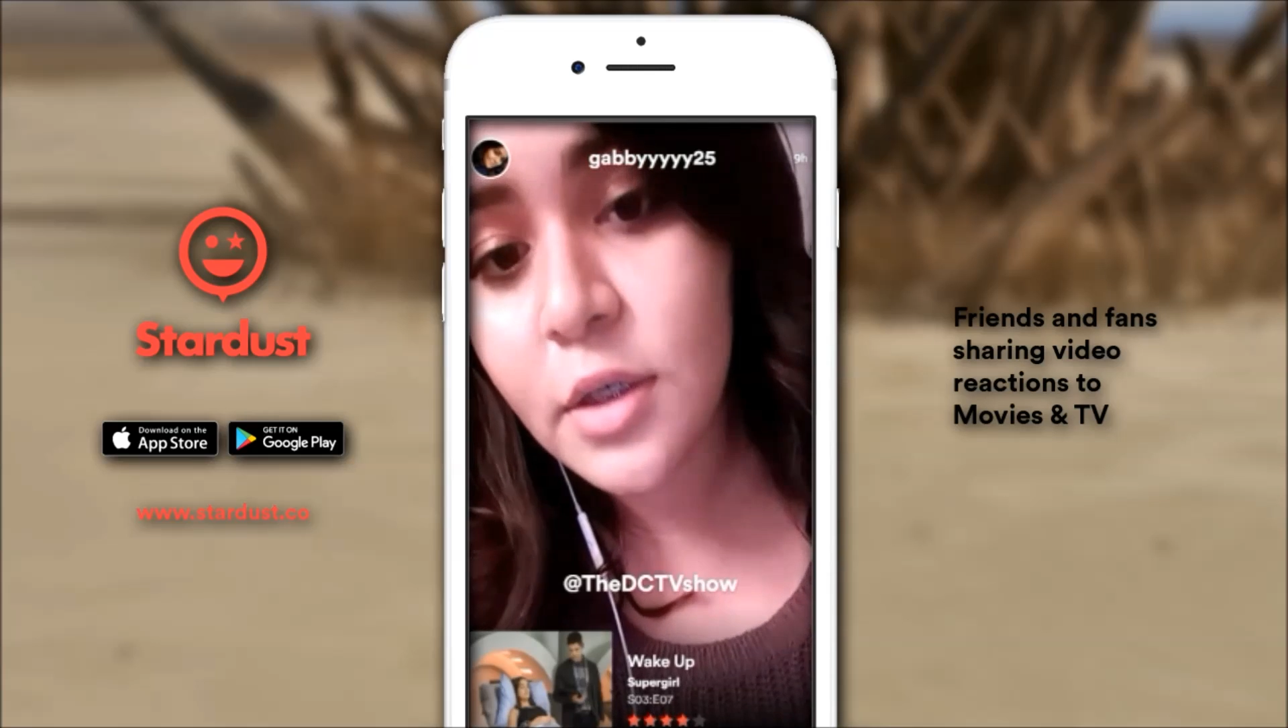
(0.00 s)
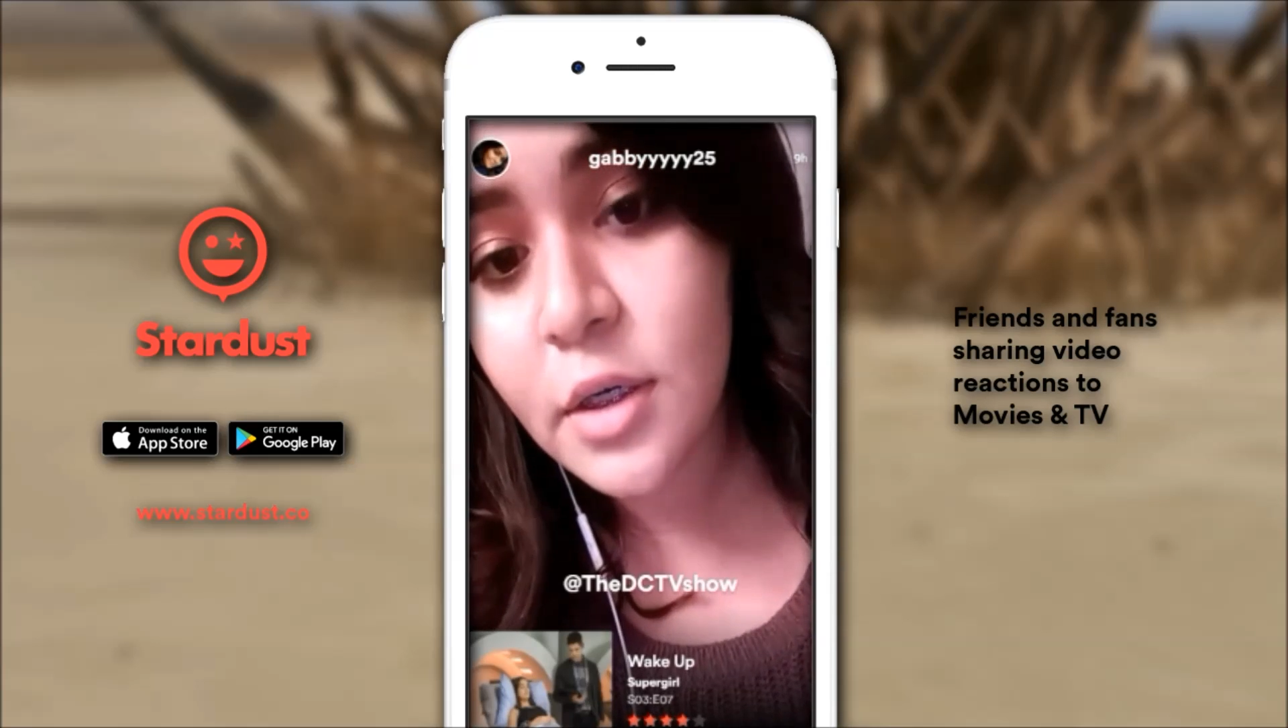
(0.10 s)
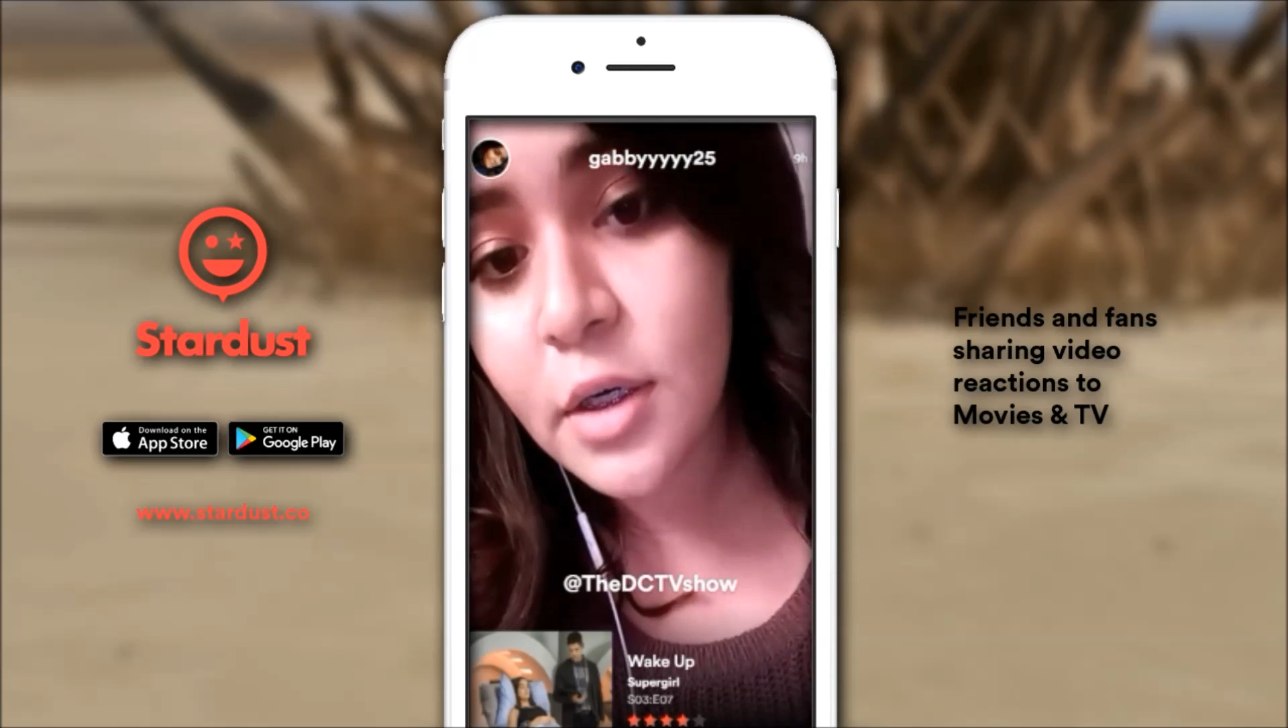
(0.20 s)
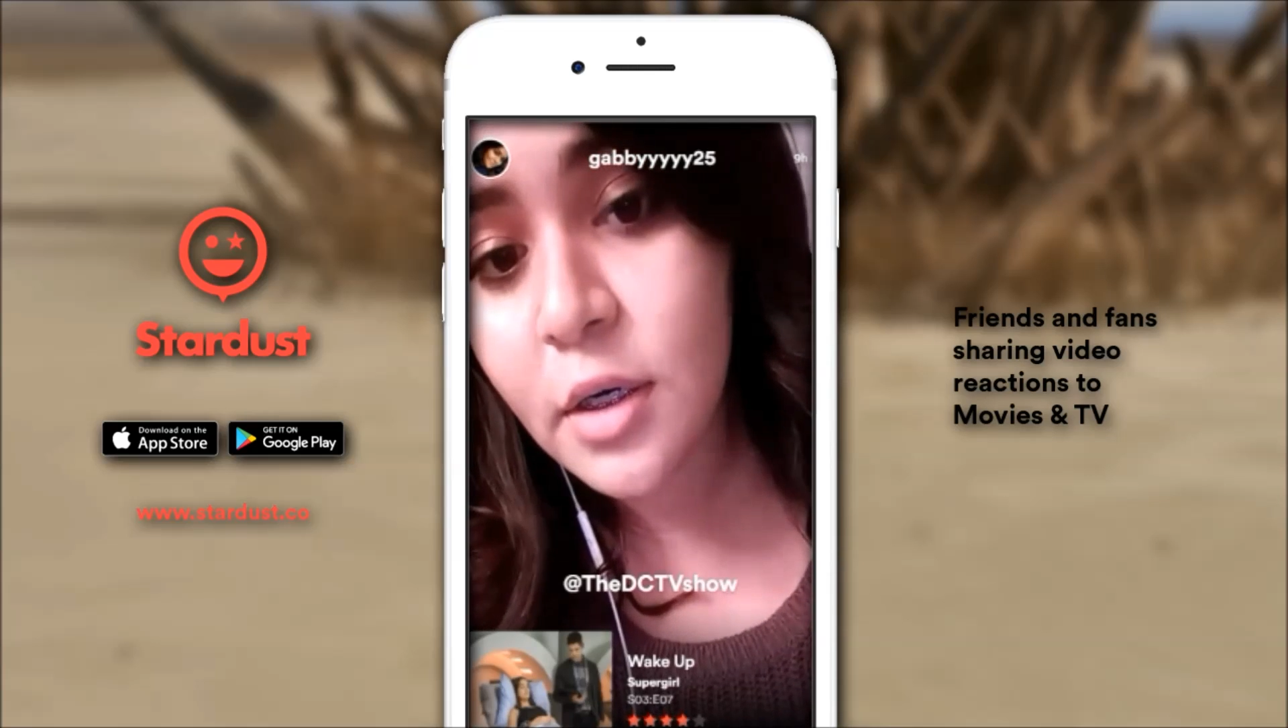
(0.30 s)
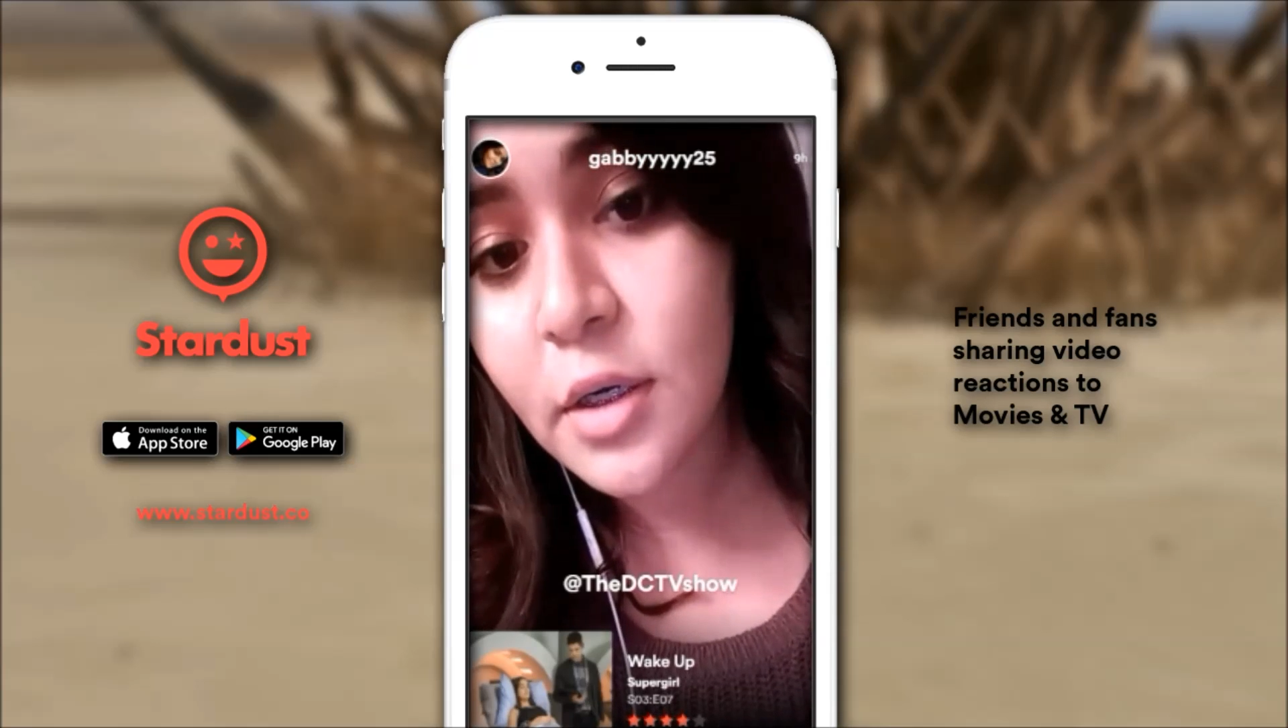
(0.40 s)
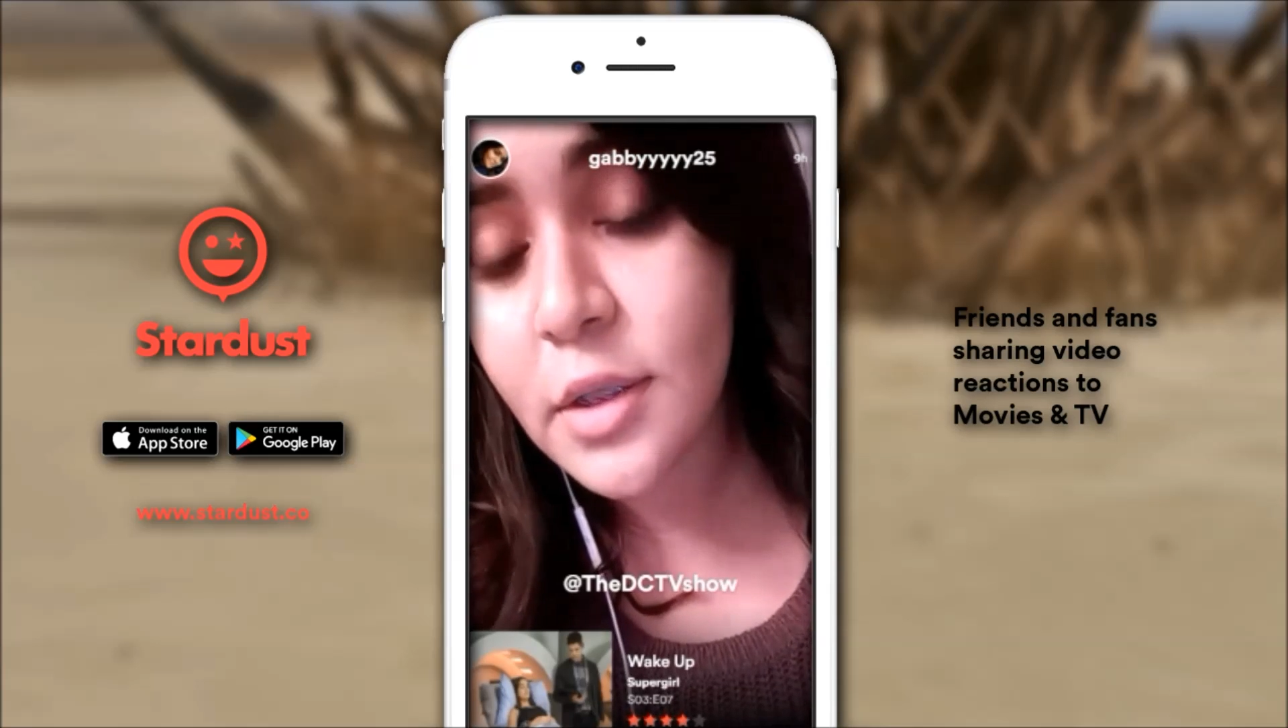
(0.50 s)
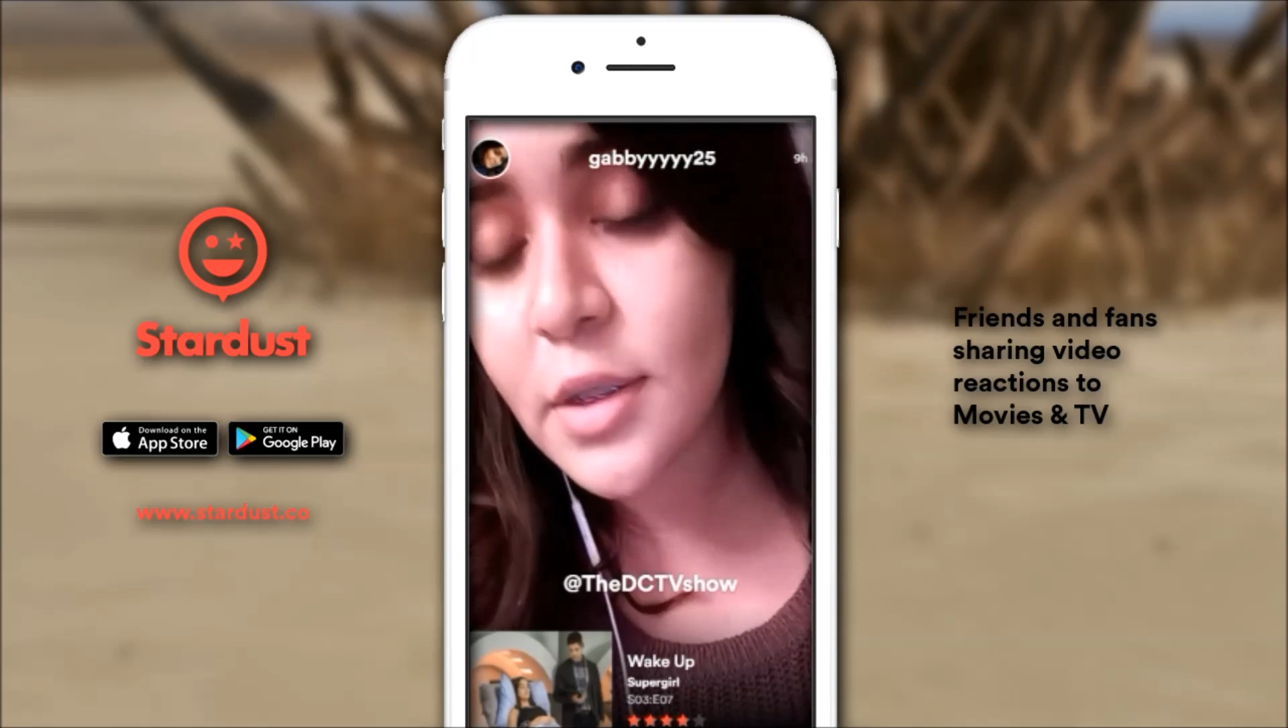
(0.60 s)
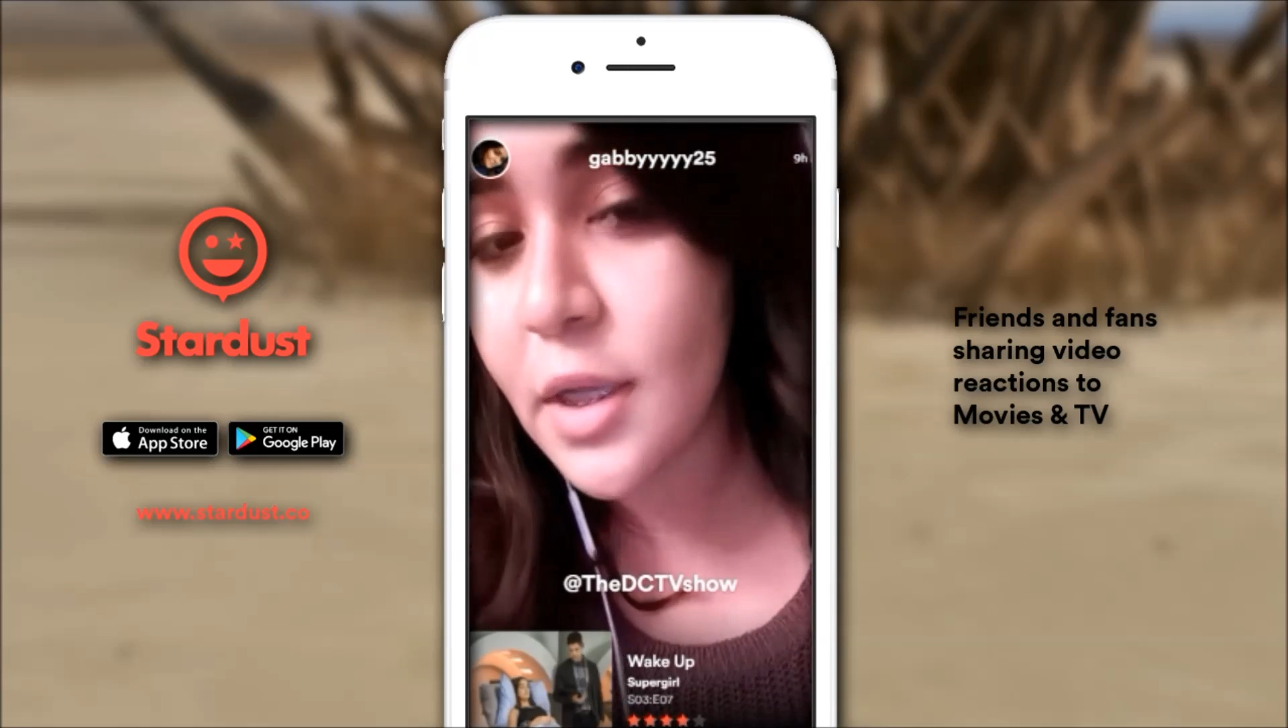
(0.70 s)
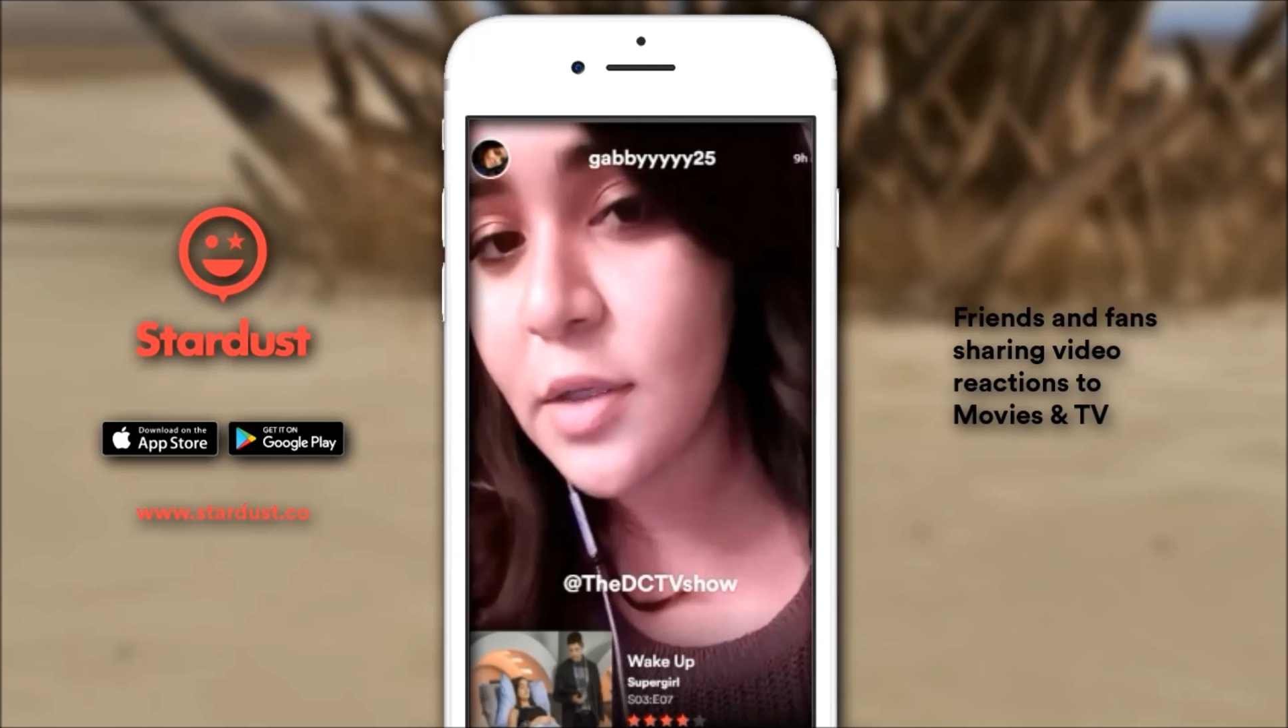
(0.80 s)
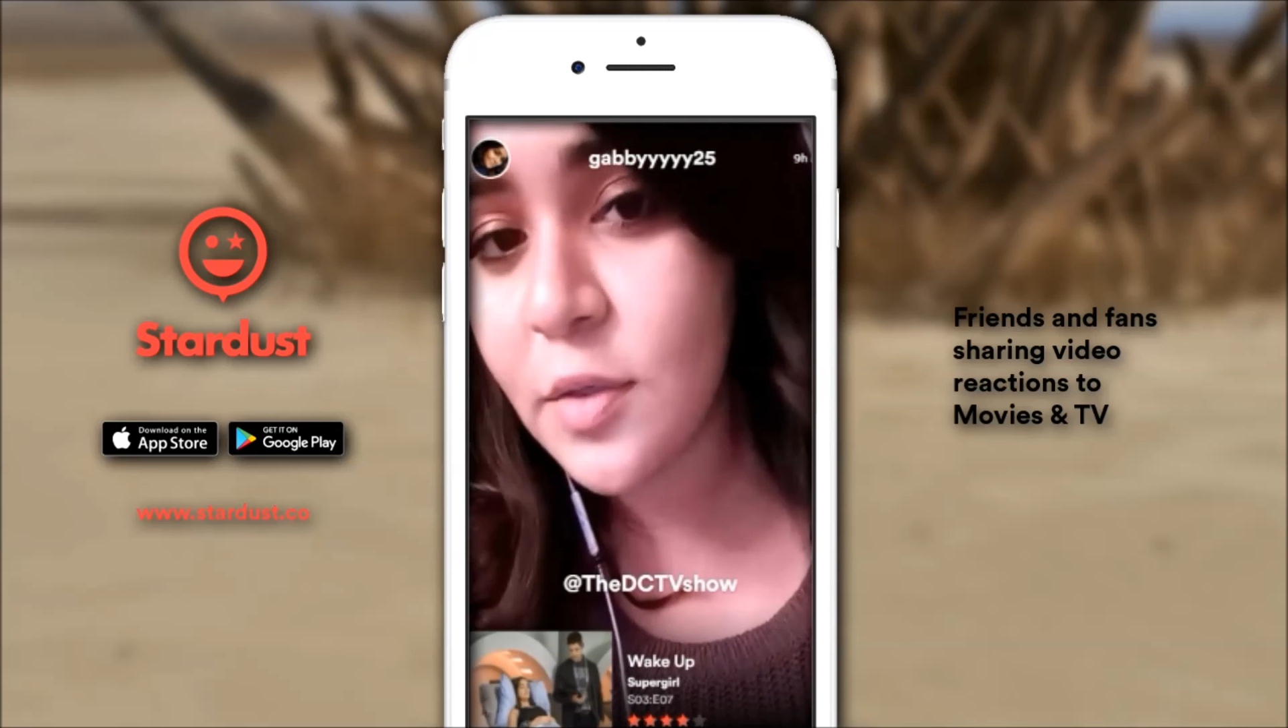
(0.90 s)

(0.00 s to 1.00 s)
her because that's